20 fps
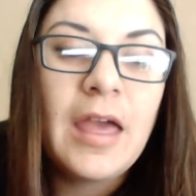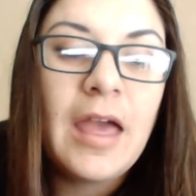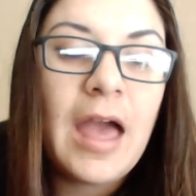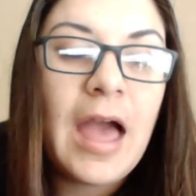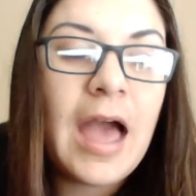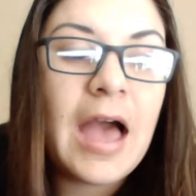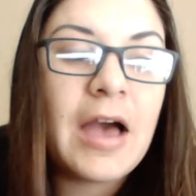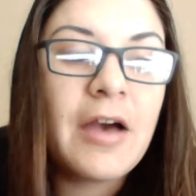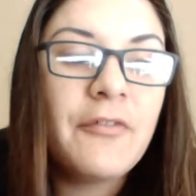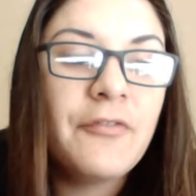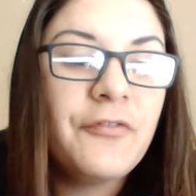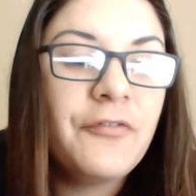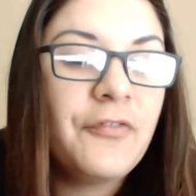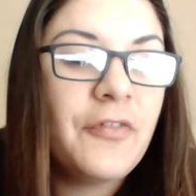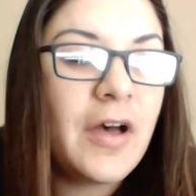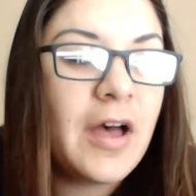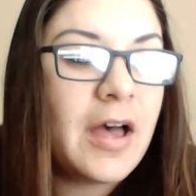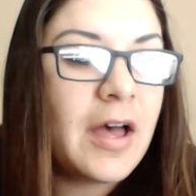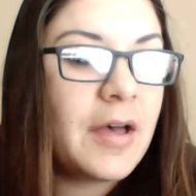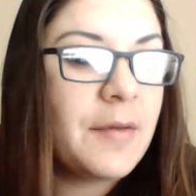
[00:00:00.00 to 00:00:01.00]
have
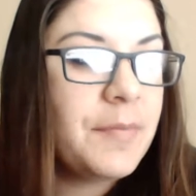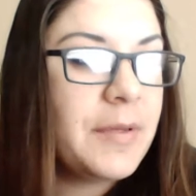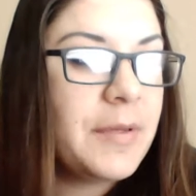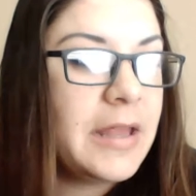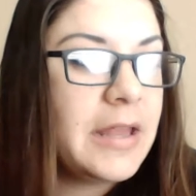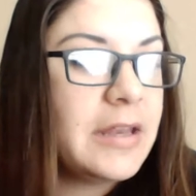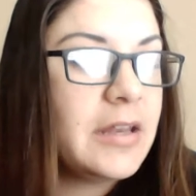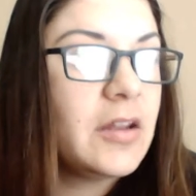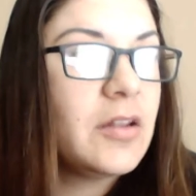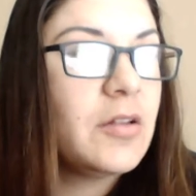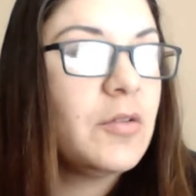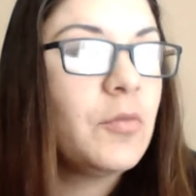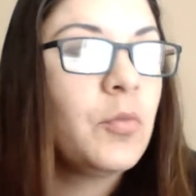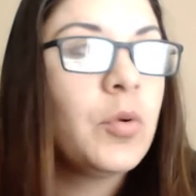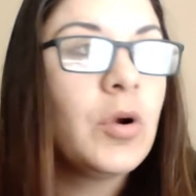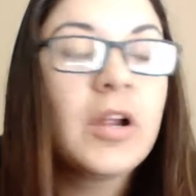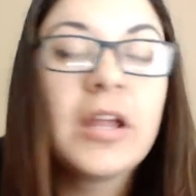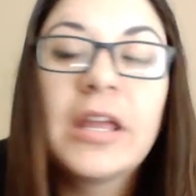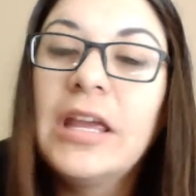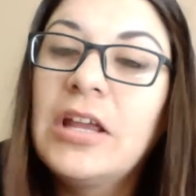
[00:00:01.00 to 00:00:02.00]
been
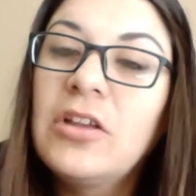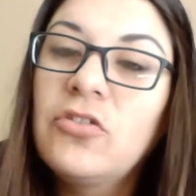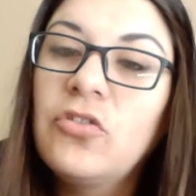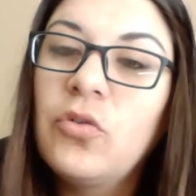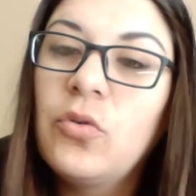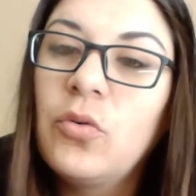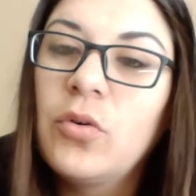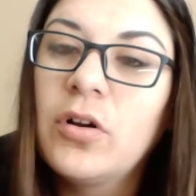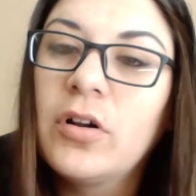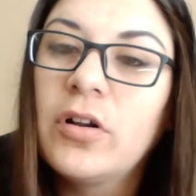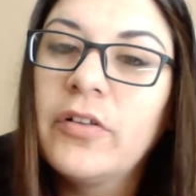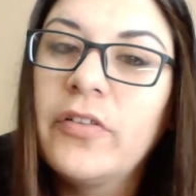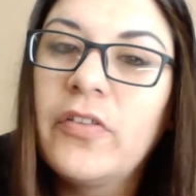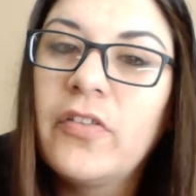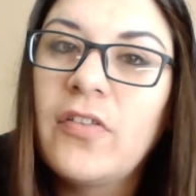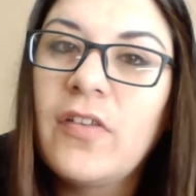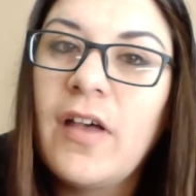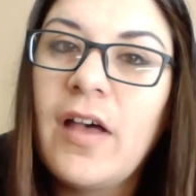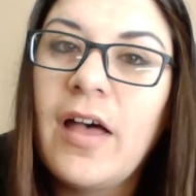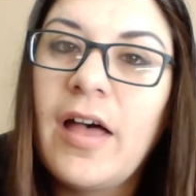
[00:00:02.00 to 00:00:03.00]
working
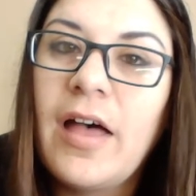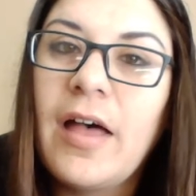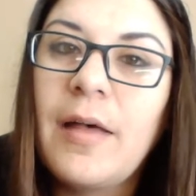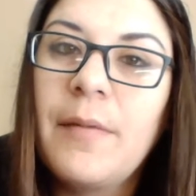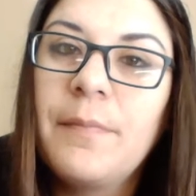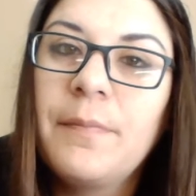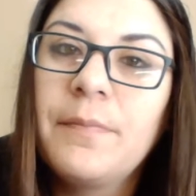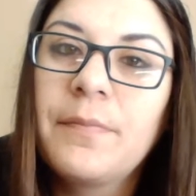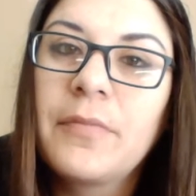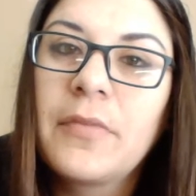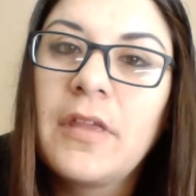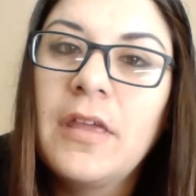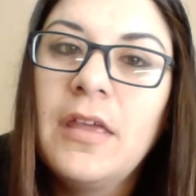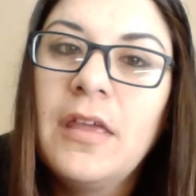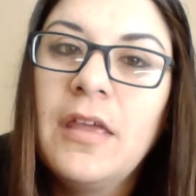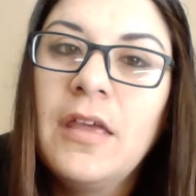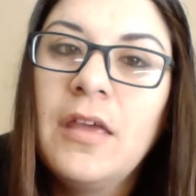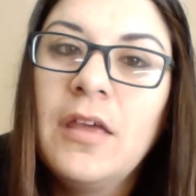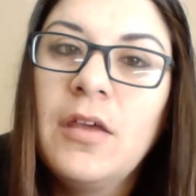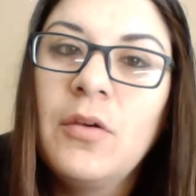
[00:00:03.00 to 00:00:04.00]
towards
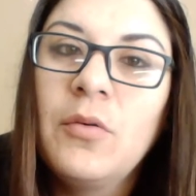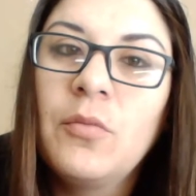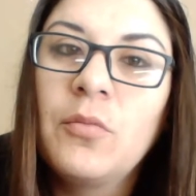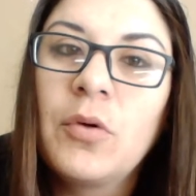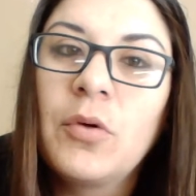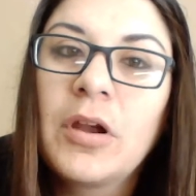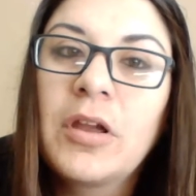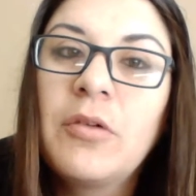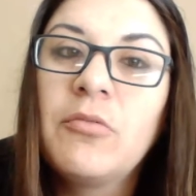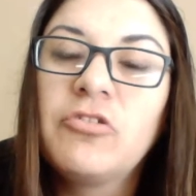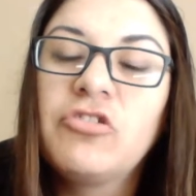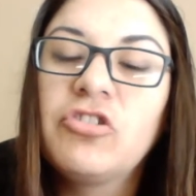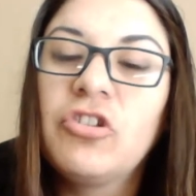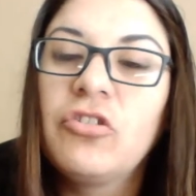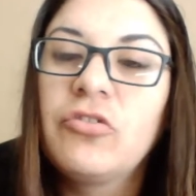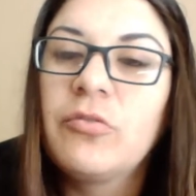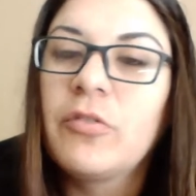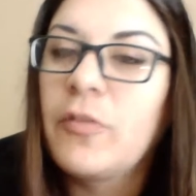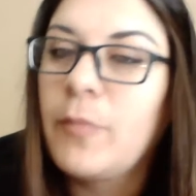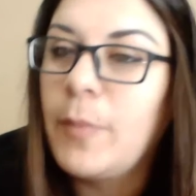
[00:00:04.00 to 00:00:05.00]
working with
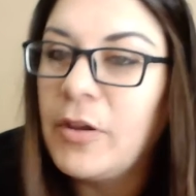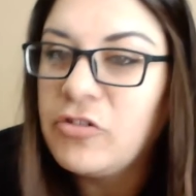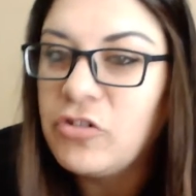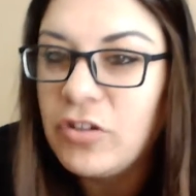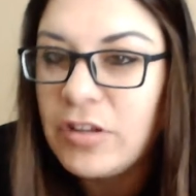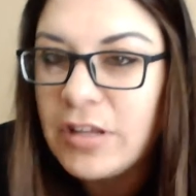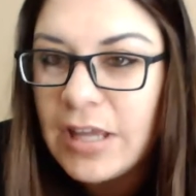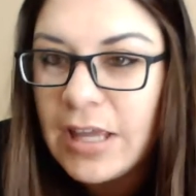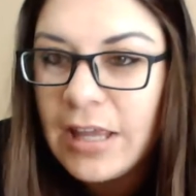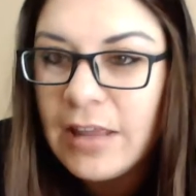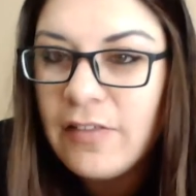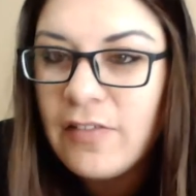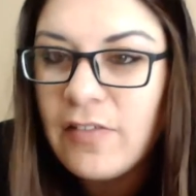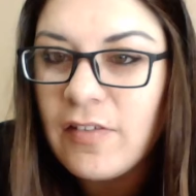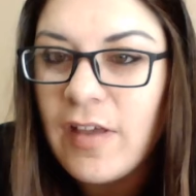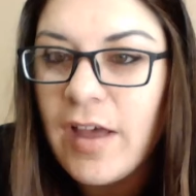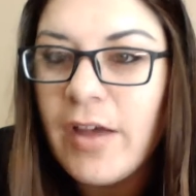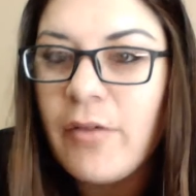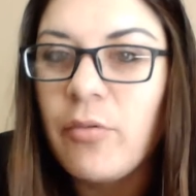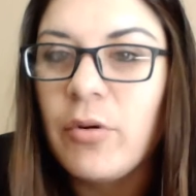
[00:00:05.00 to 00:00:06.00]
children with special needs.
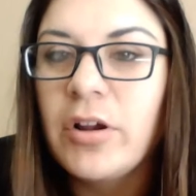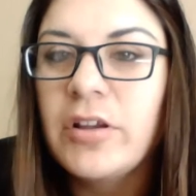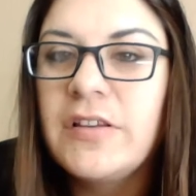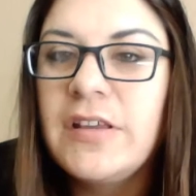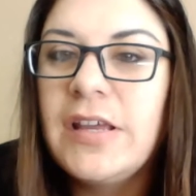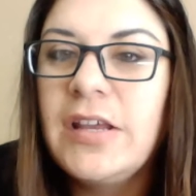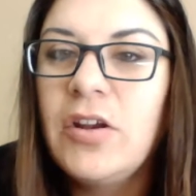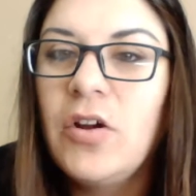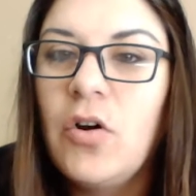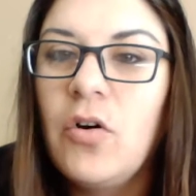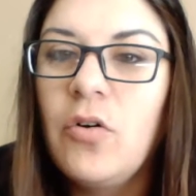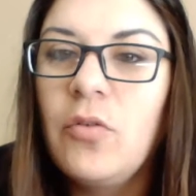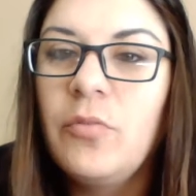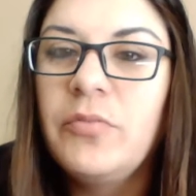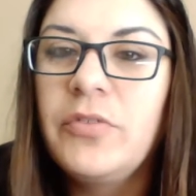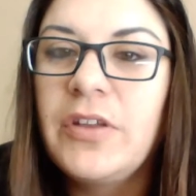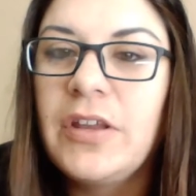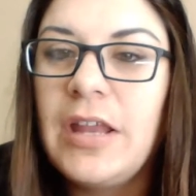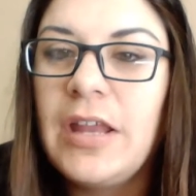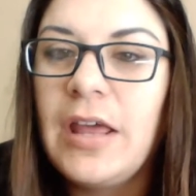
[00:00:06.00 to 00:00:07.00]
I worked in home,
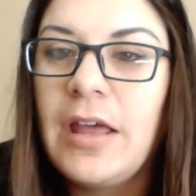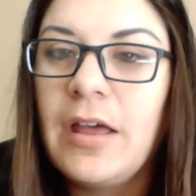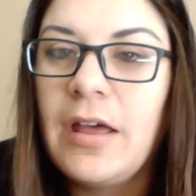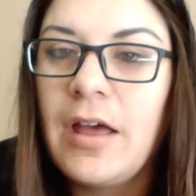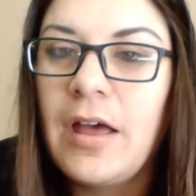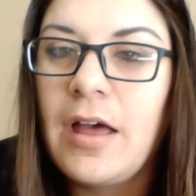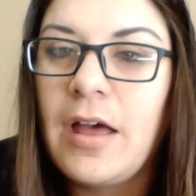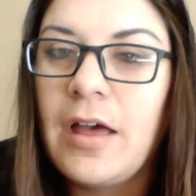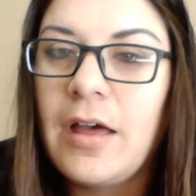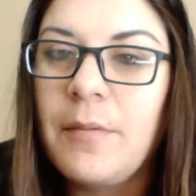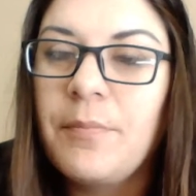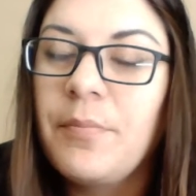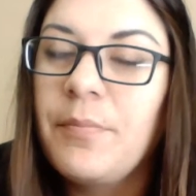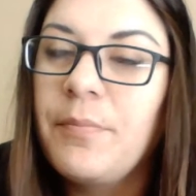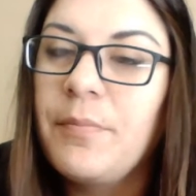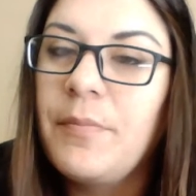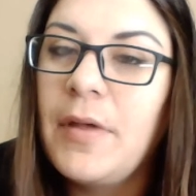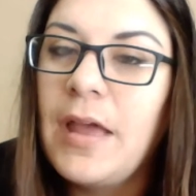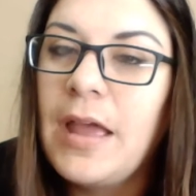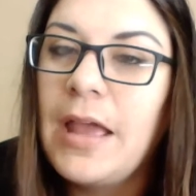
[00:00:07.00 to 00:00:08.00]
did
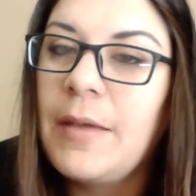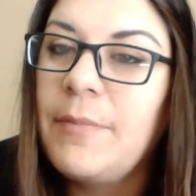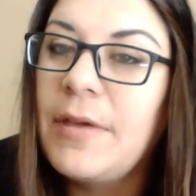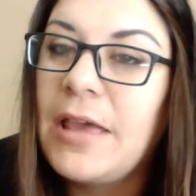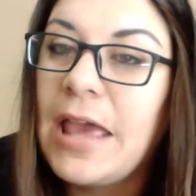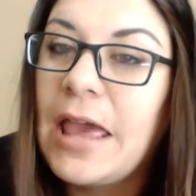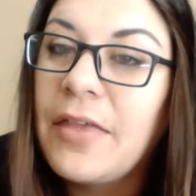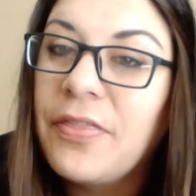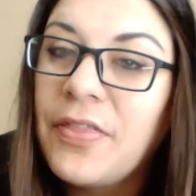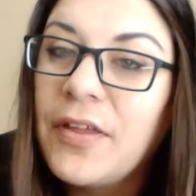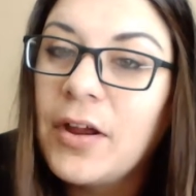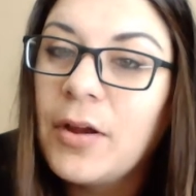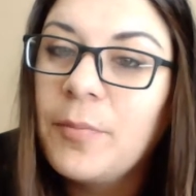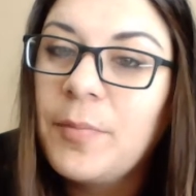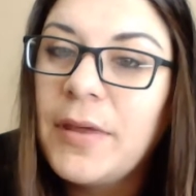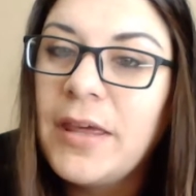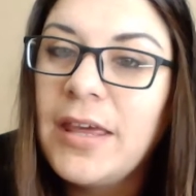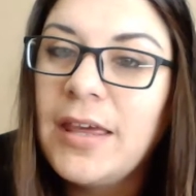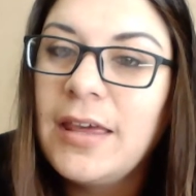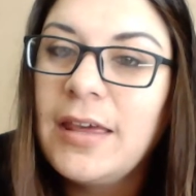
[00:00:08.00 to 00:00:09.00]
ABA
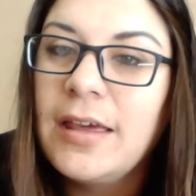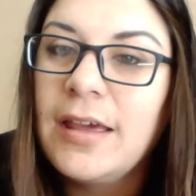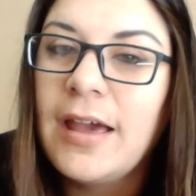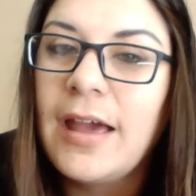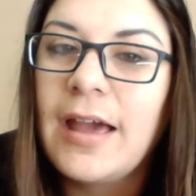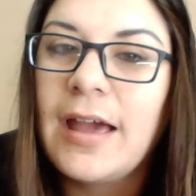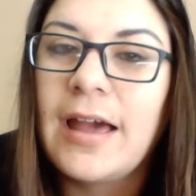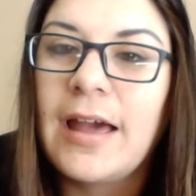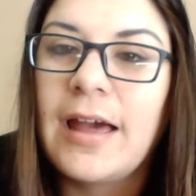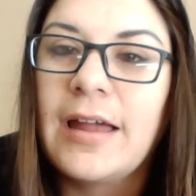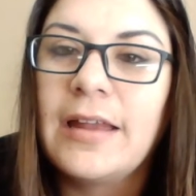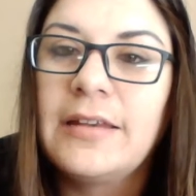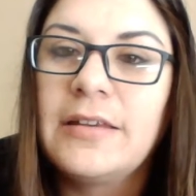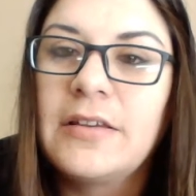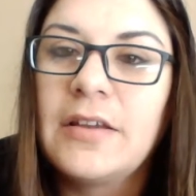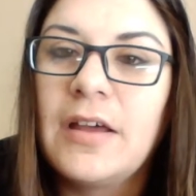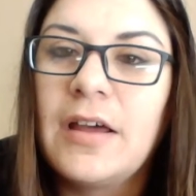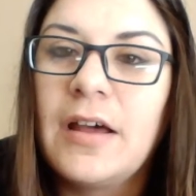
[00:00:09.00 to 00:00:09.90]
therapy, and